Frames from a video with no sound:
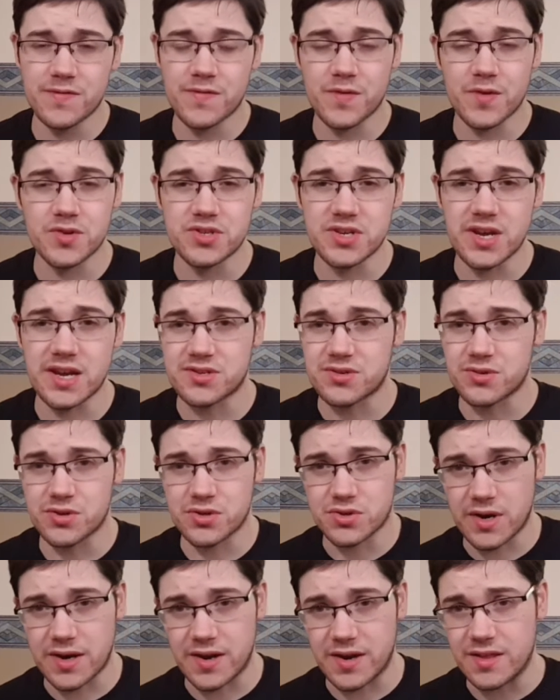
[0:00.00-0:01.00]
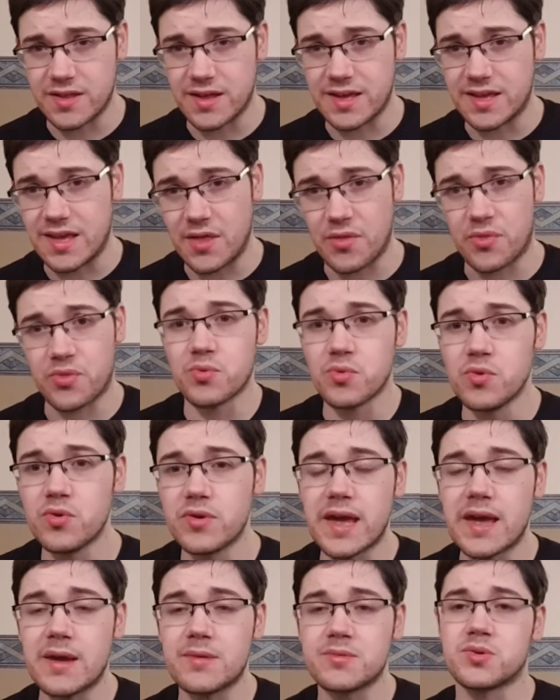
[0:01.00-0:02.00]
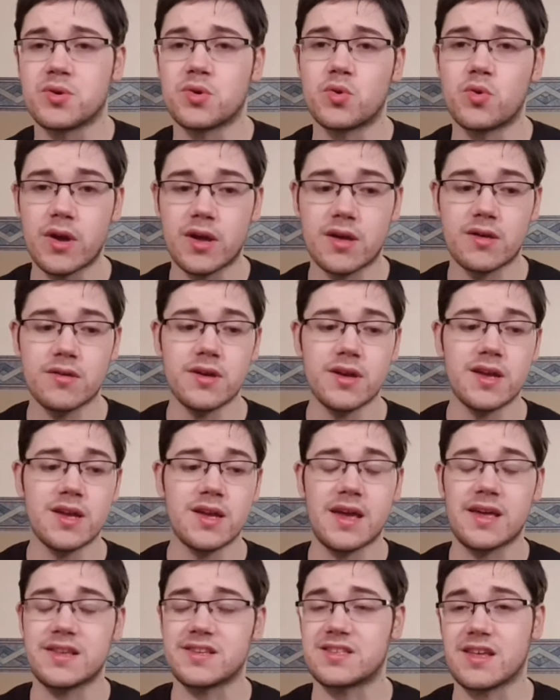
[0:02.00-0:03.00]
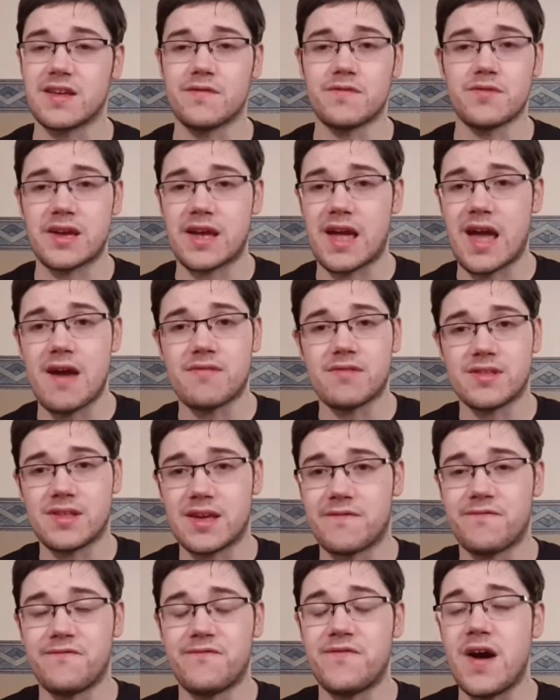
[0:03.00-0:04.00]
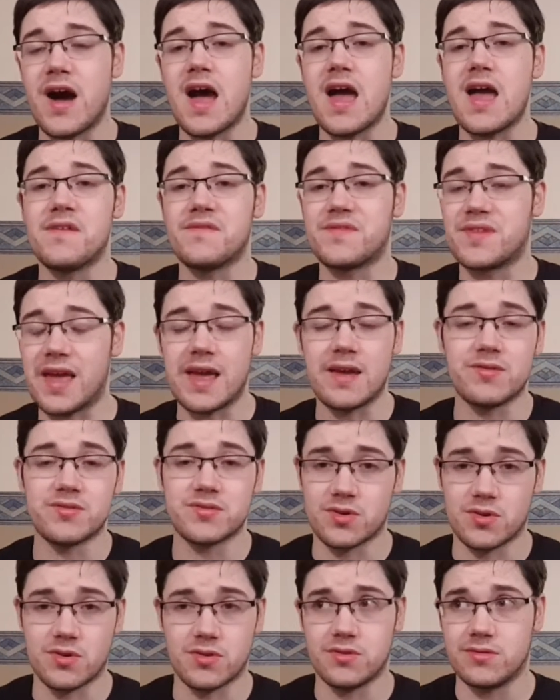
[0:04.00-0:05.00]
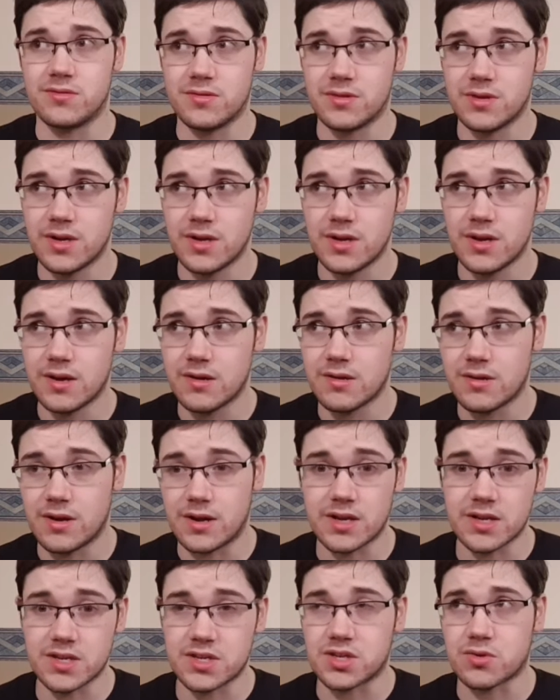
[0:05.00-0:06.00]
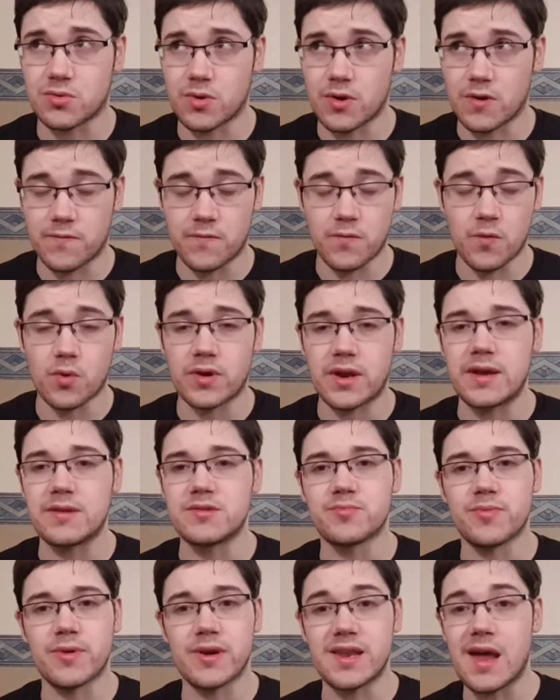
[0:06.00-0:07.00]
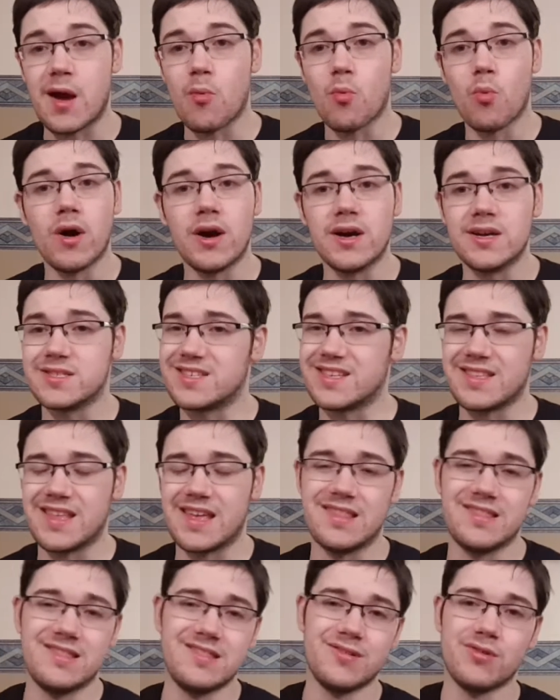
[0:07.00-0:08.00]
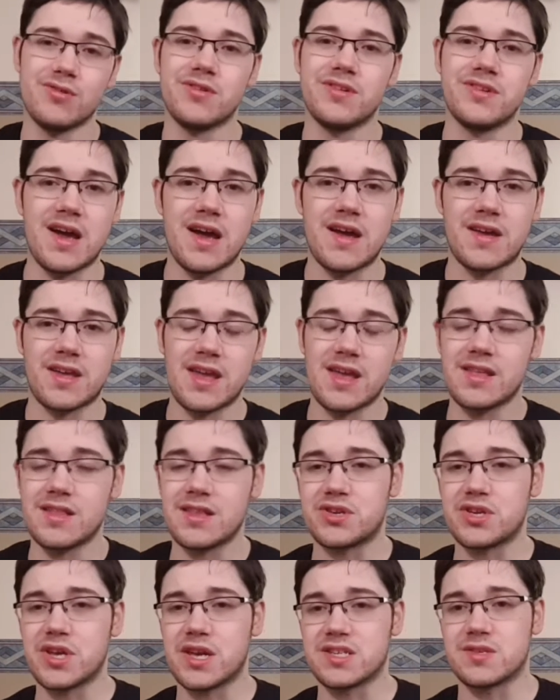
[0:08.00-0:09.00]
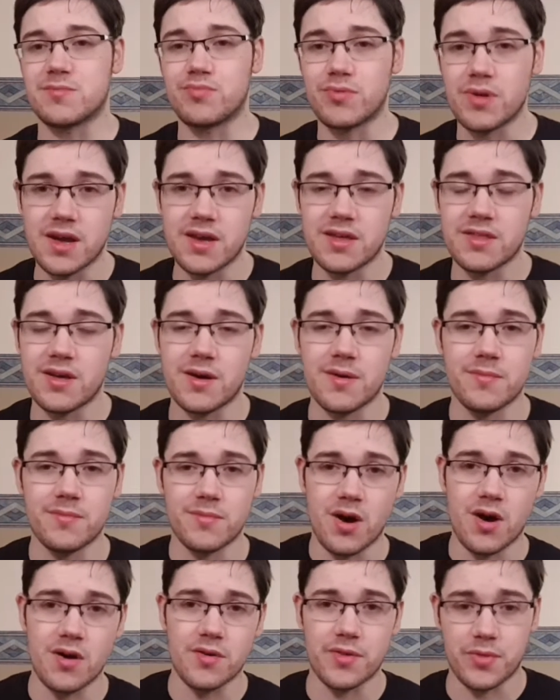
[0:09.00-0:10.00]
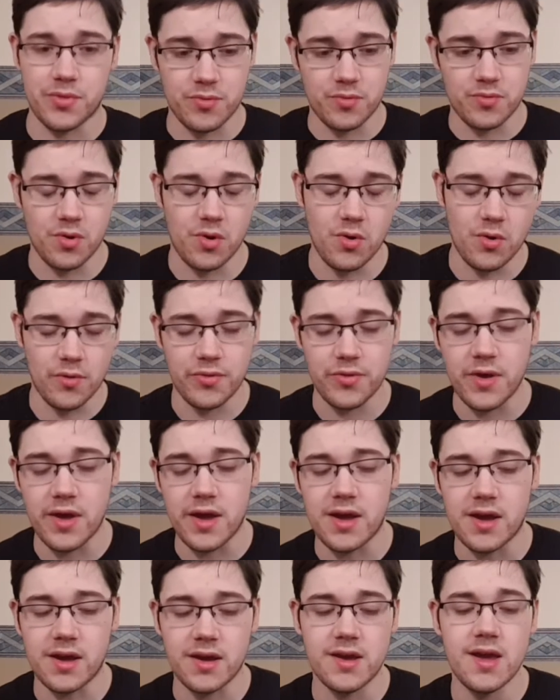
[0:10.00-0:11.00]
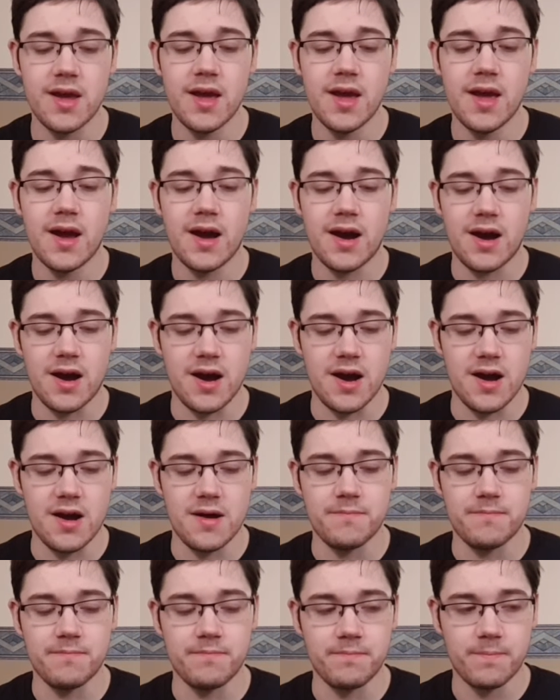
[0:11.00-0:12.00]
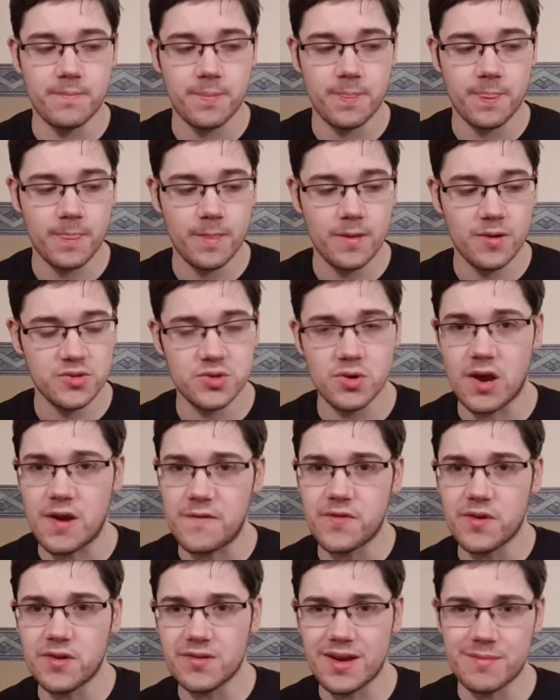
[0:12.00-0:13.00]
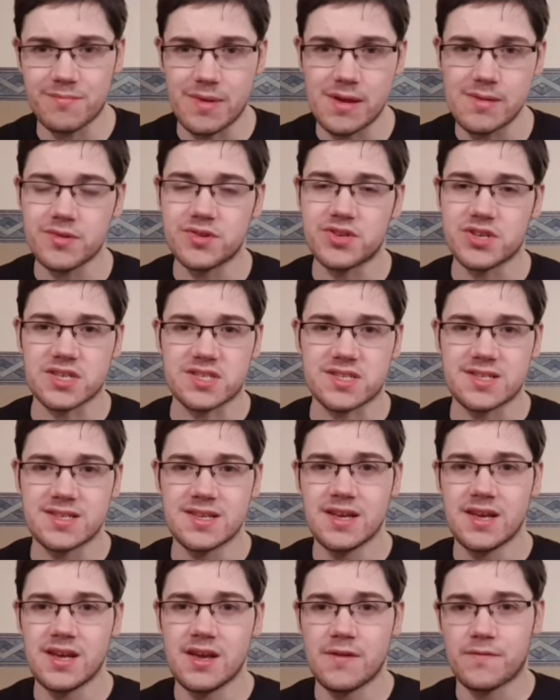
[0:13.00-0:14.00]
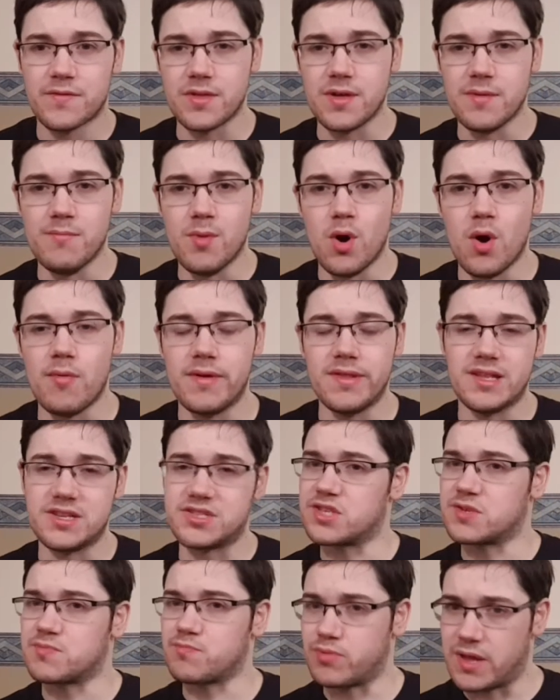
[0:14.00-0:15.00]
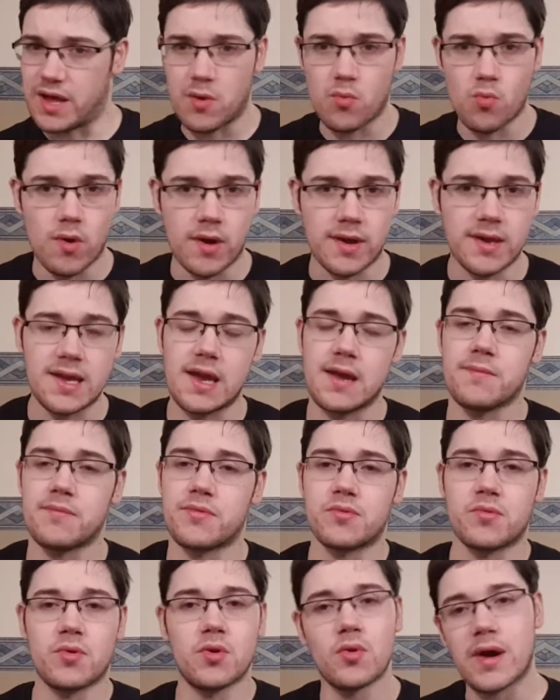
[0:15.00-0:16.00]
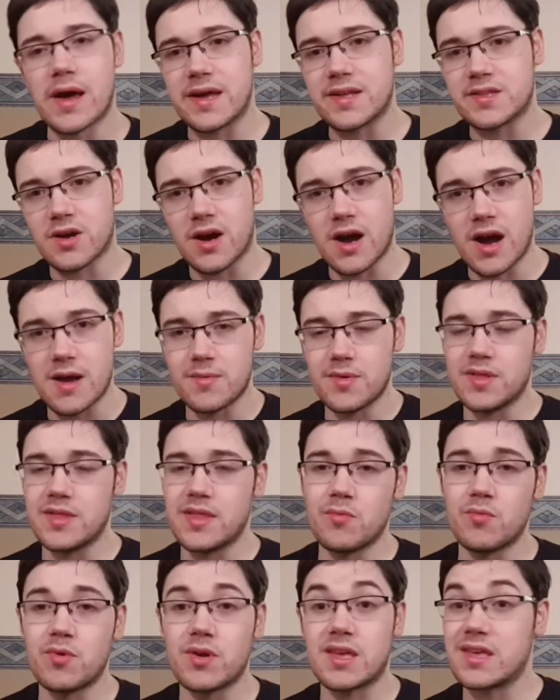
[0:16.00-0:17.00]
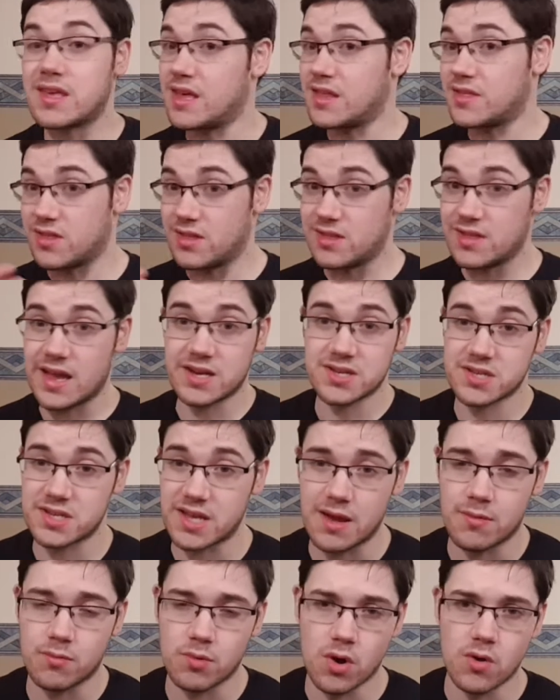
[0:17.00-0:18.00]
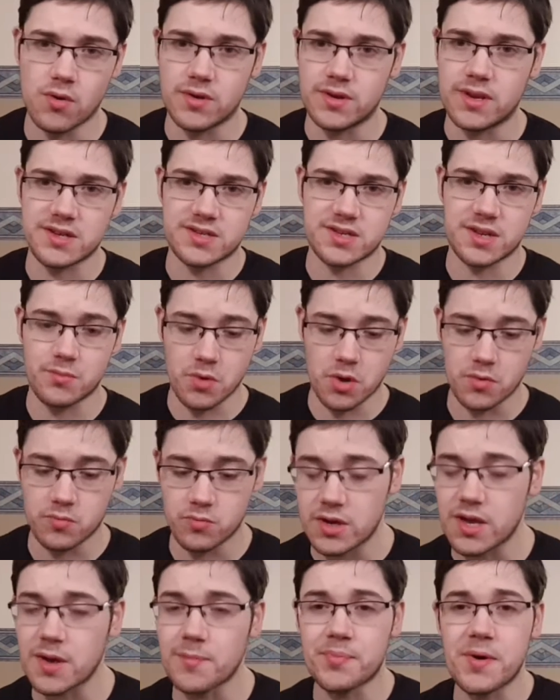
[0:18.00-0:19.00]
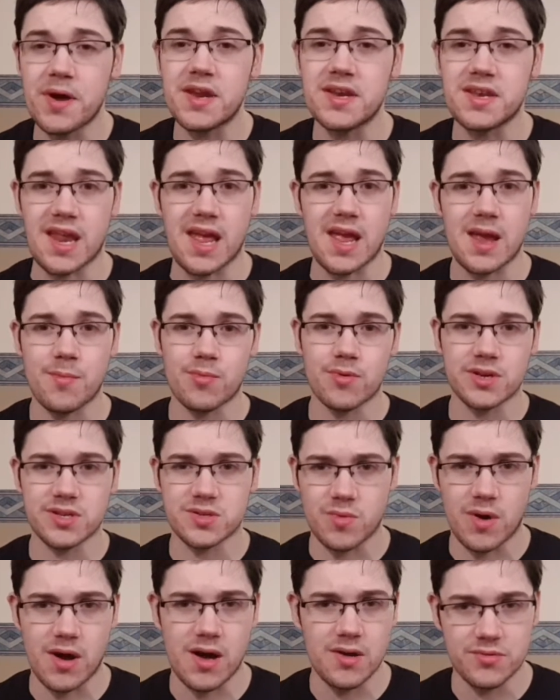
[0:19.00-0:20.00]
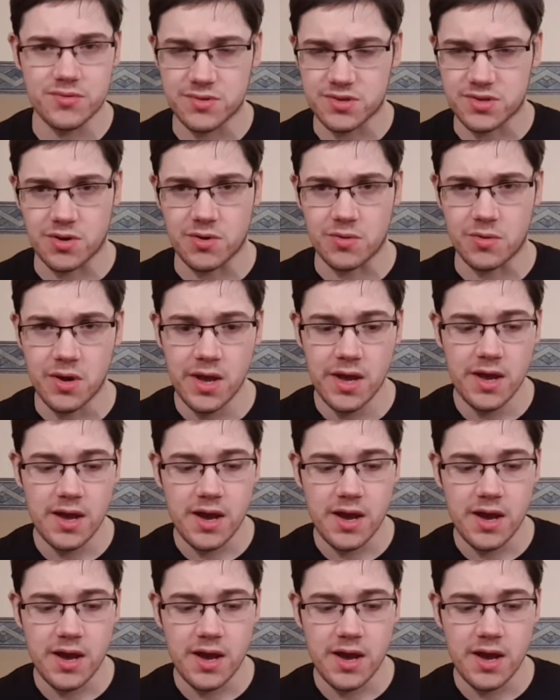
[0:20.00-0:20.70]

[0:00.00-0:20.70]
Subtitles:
for Jester to try to, like, get through games real quickly instead of, like, having, like, five games or, I guess, three or four games playing at once and then literally not getting the chance to play them all through the whole thing. So I feel like maybe just for the moment, let's just play one game through at a time and then we can get the next game going, next game going. We can play Neighbor as well, so